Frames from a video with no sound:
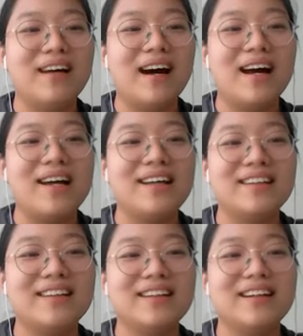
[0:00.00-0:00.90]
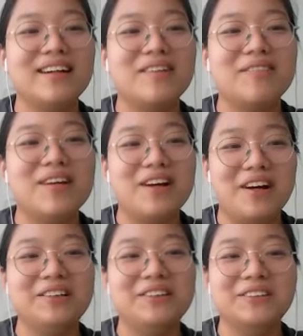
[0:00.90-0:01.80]
I
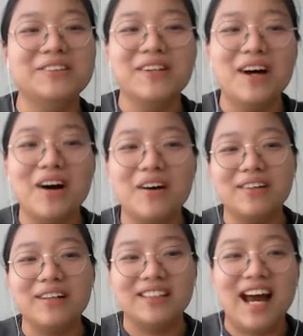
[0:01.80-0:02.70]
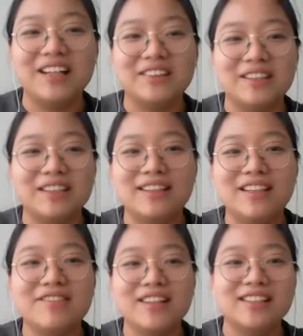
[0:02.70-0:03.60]
encourage you all attach it.
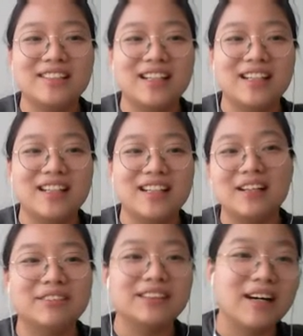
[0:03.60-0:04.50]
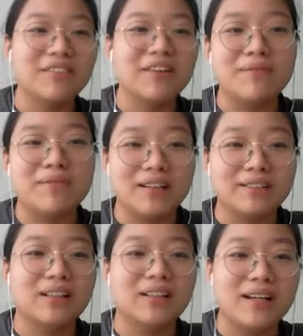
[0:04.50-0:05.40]
Even sometimes some web
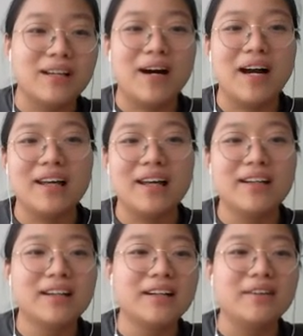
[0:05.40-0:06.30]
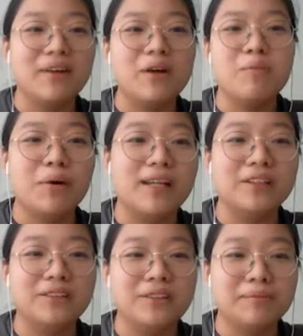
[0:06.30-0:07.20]
browser they might when you put
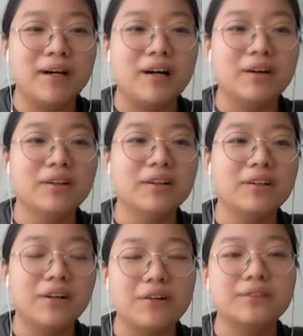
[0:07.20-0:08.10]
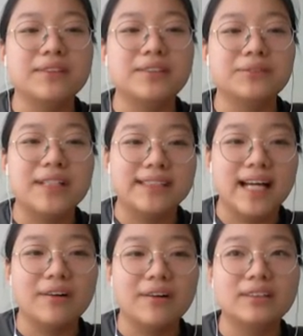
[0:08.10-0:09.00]
HTML codes
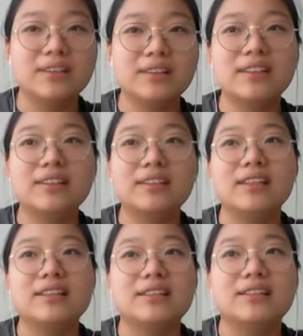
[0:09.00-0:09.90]
this